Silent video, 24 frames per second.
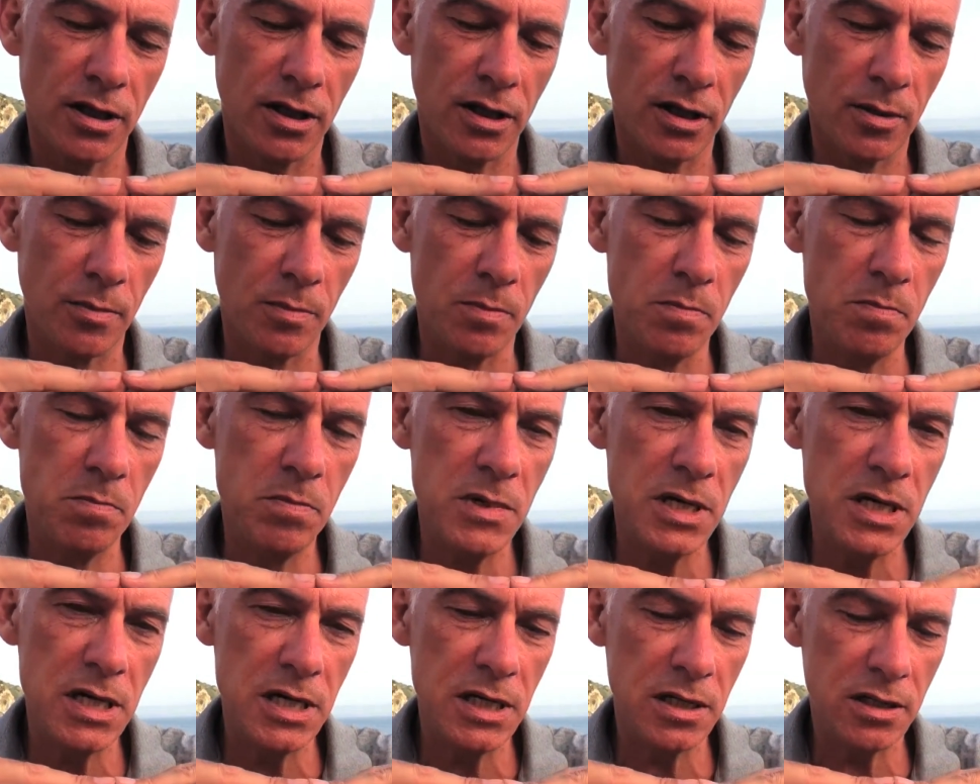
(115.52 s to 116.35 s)

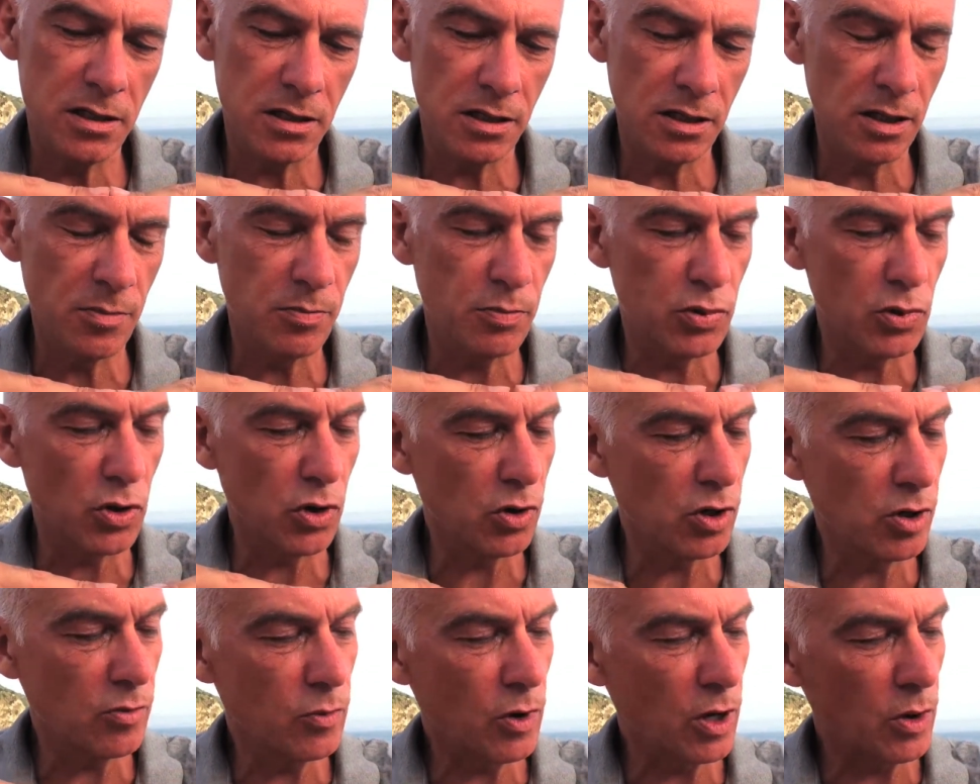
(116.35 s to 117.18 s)
meet the
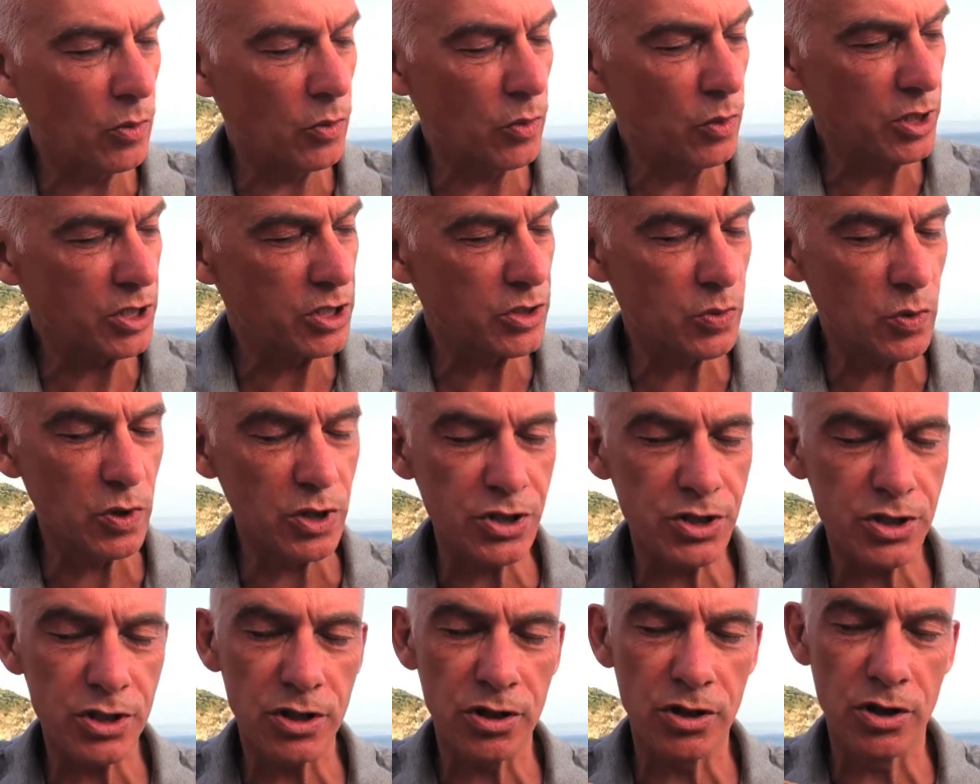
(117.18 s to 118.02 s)
program which
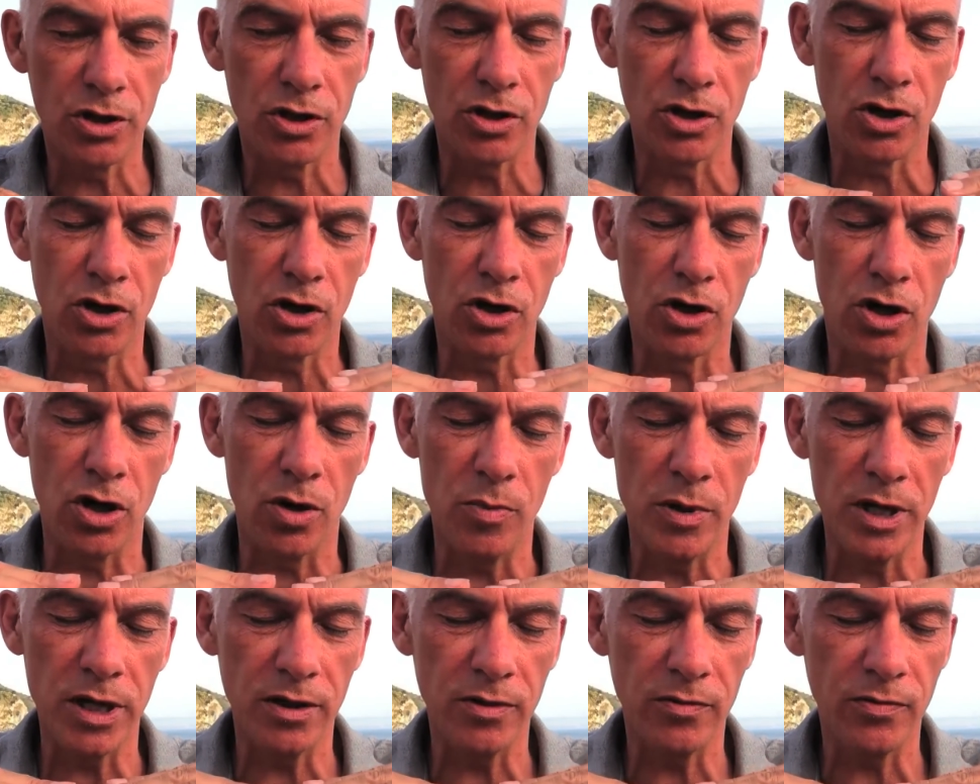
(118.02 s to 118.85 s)
was
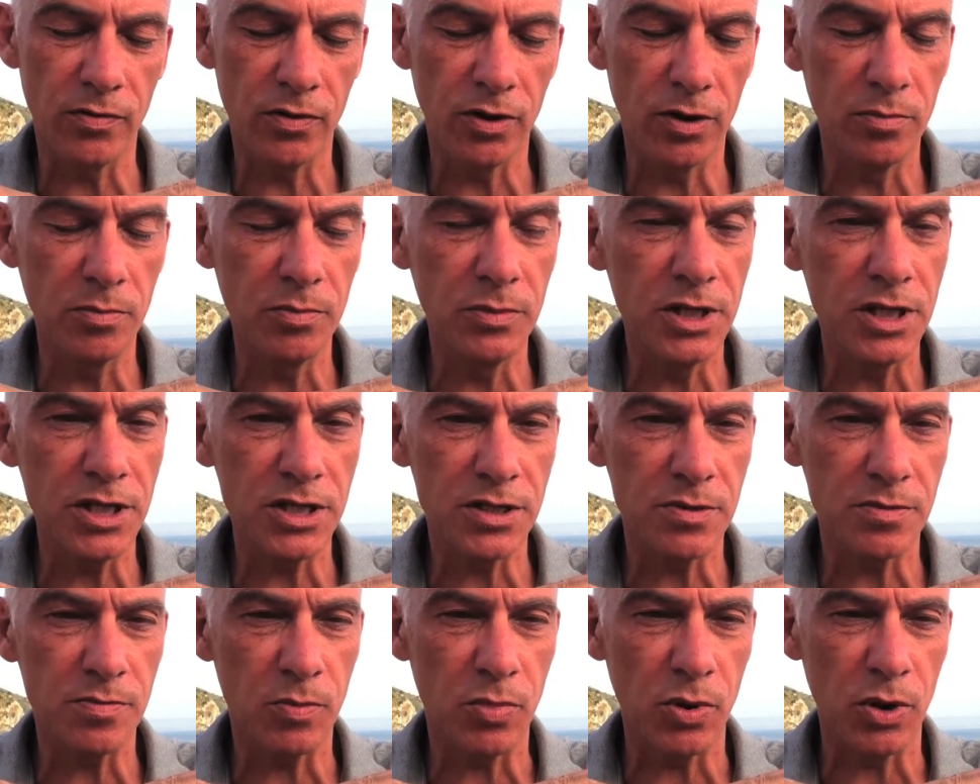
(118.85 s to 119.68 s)
coming from
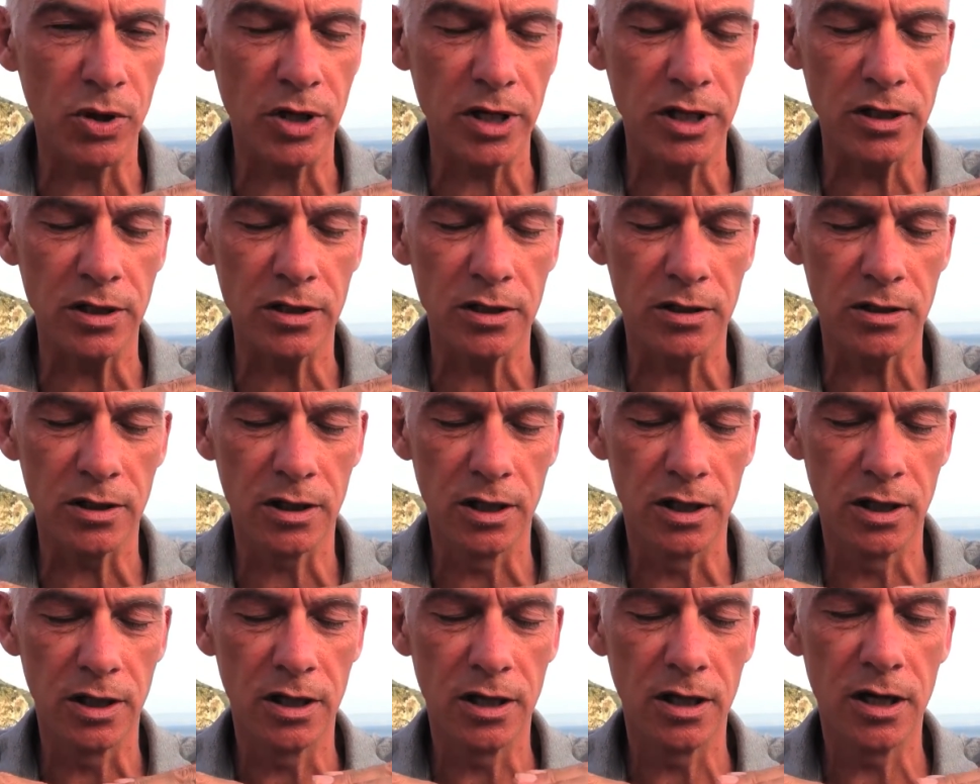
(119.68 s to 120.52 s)
this point,
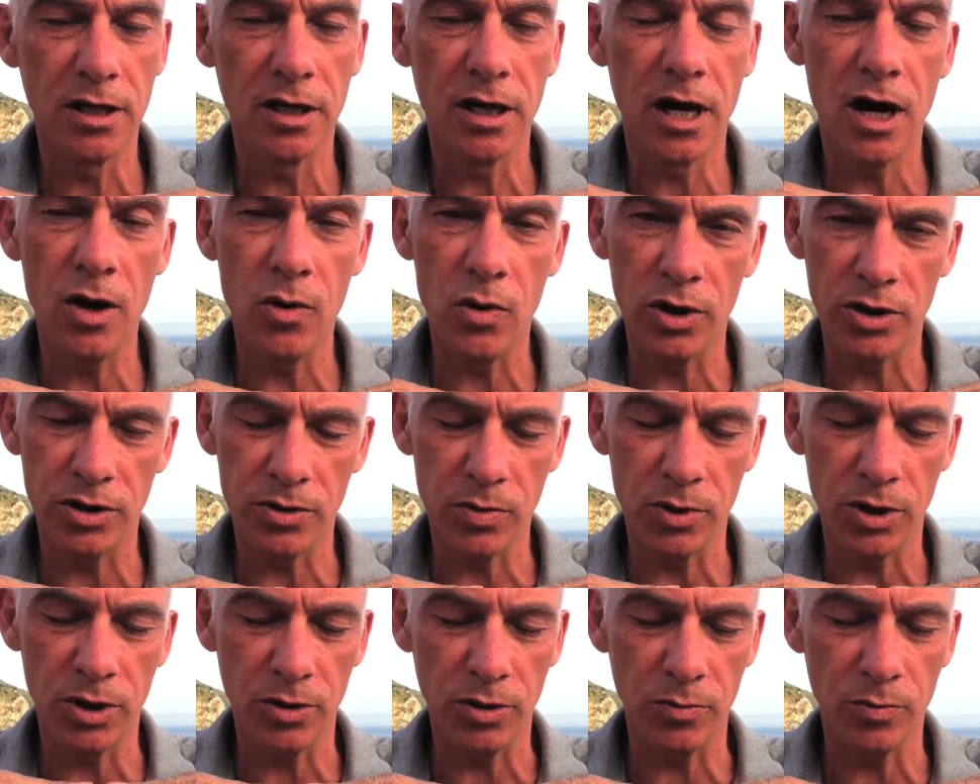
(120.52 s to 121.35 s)
our
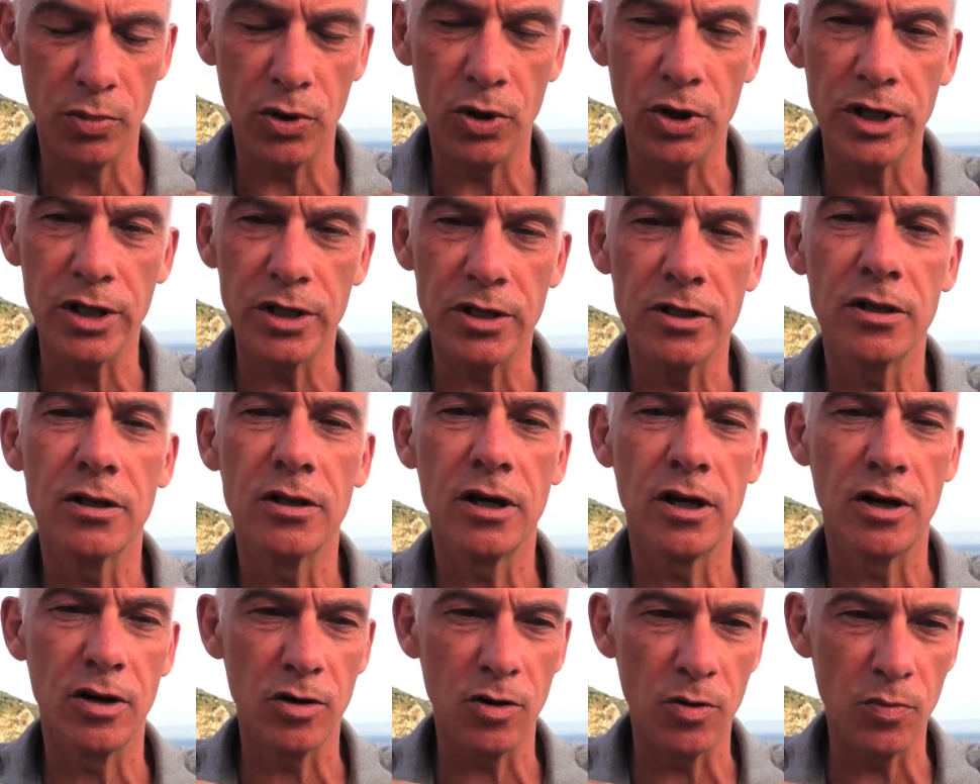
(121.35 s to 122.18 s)

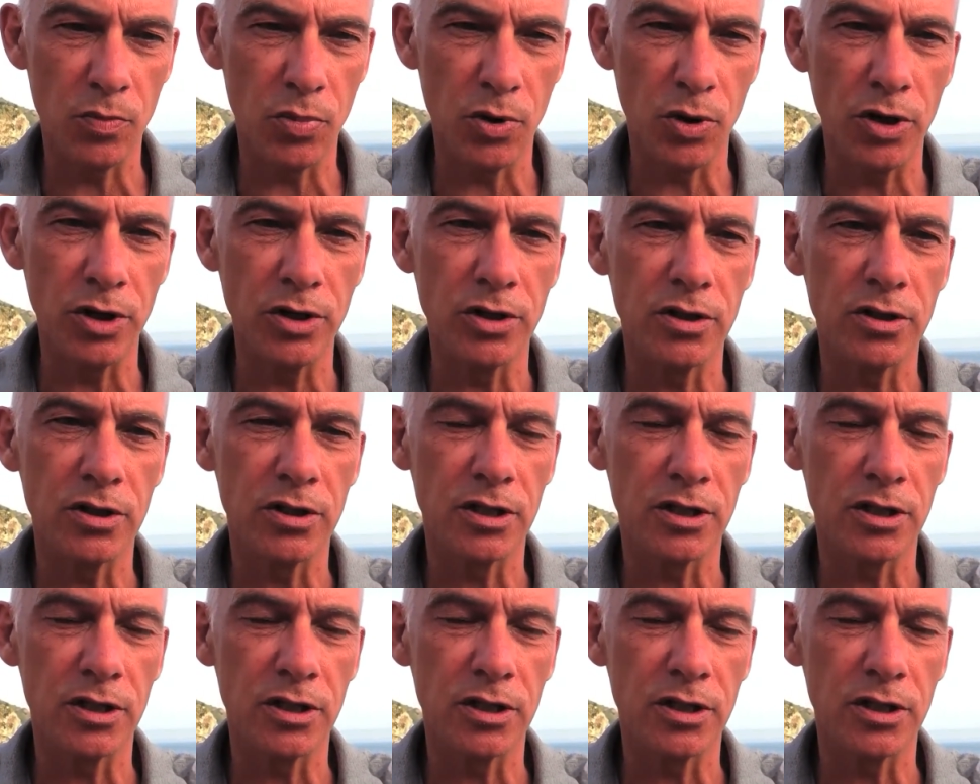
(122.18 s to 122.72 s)
point